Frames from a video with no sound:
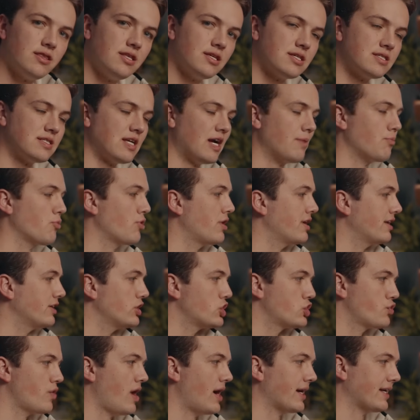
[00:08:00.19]
this time we're hitting
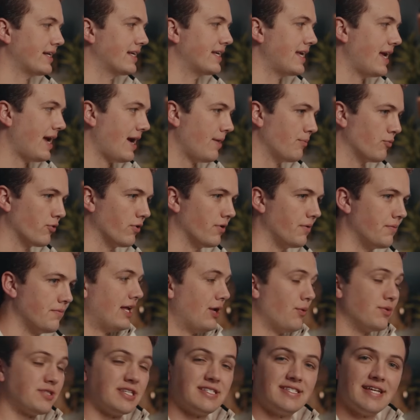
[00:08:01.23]
track camera. And
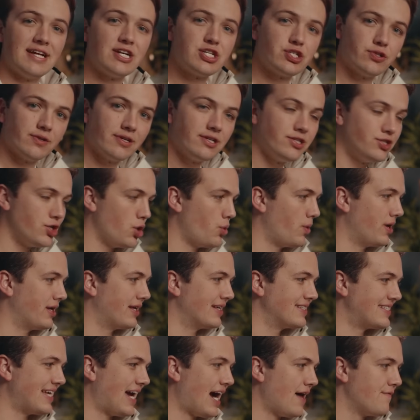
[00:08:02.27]
what's essentially doing
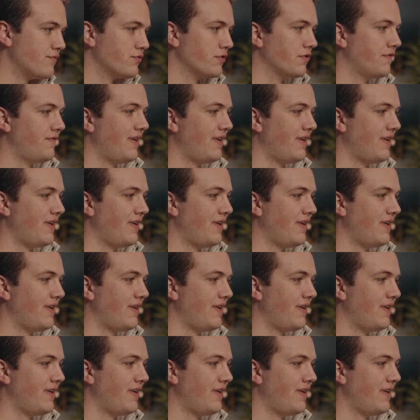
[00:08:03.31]
is After